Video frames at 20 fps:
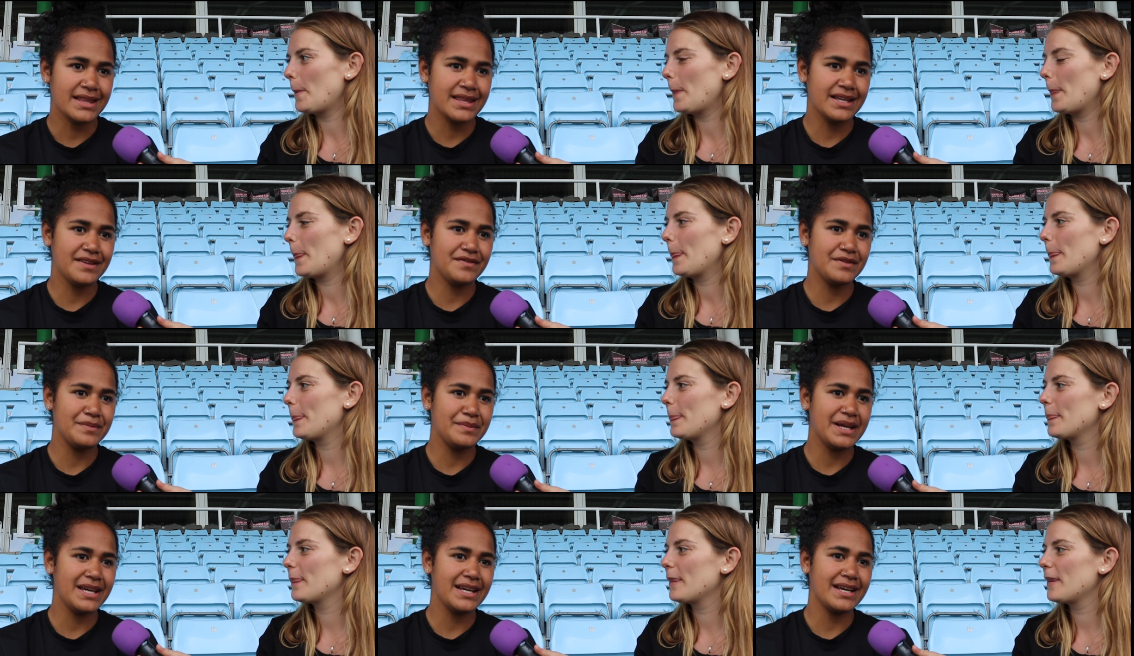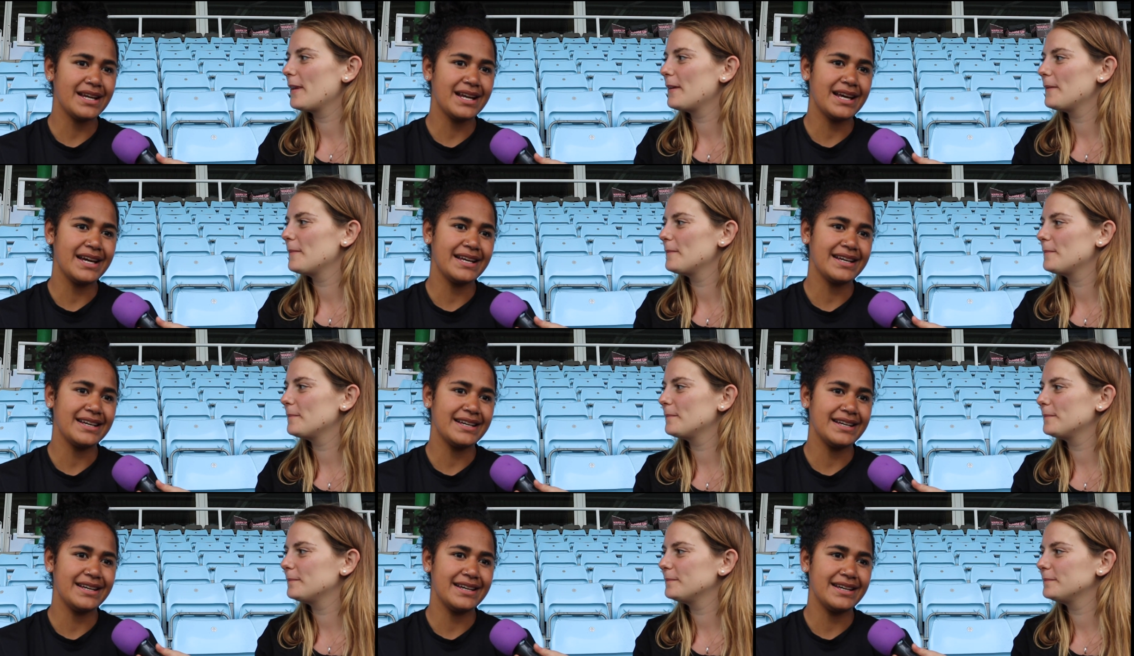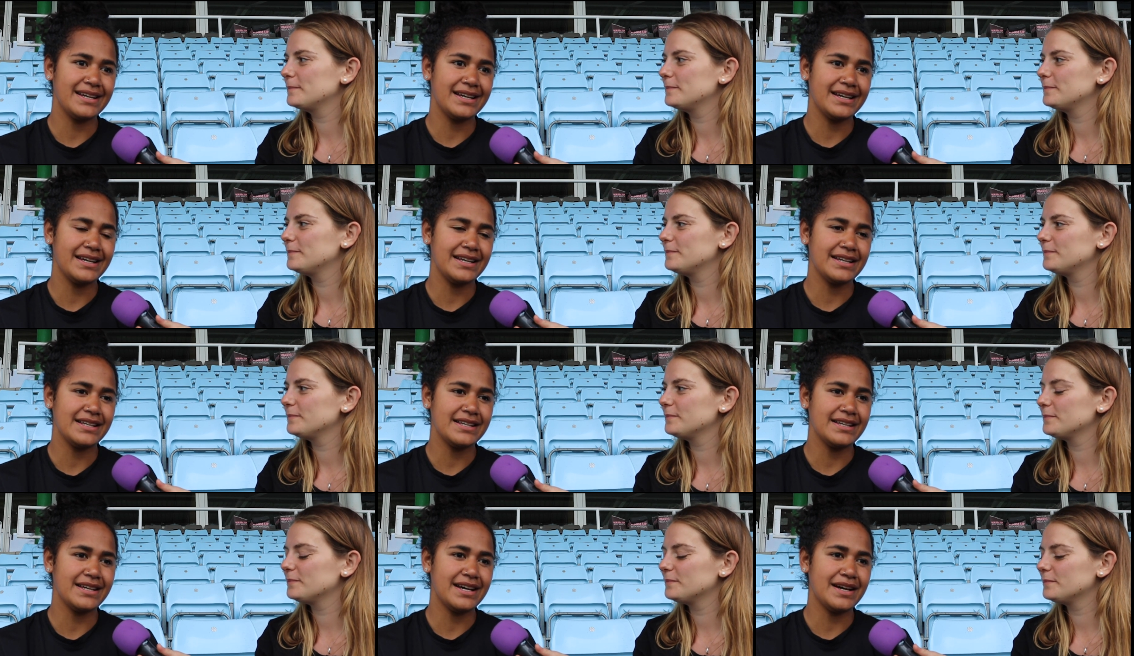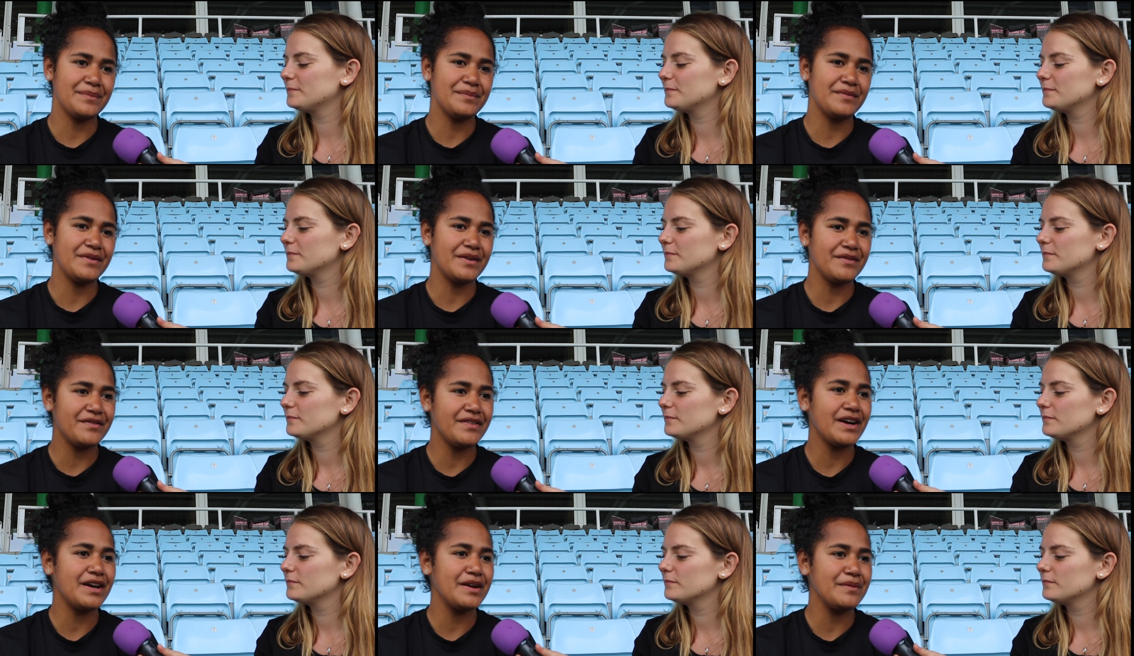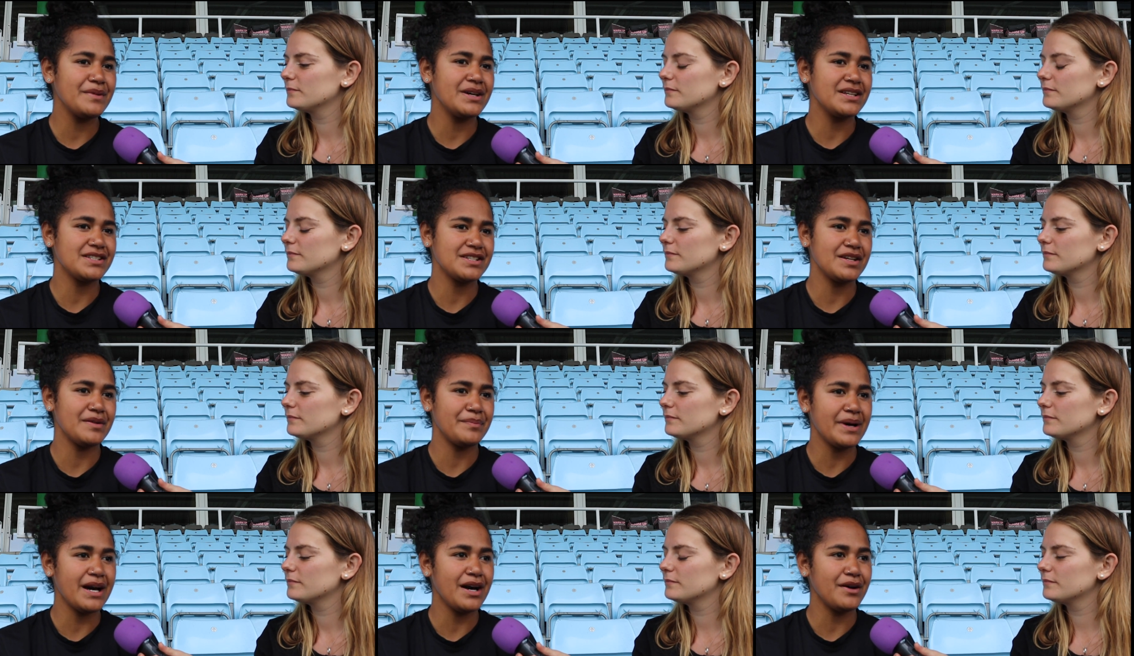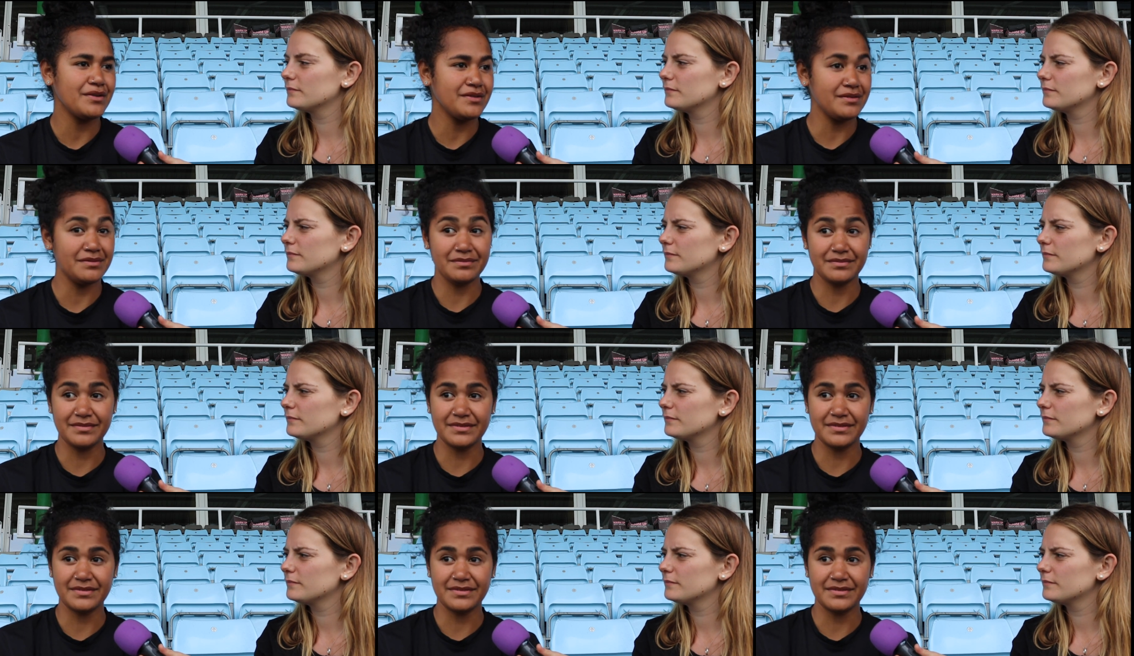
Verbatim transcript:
Speaker 1: I think for me, like eh, I'm very much about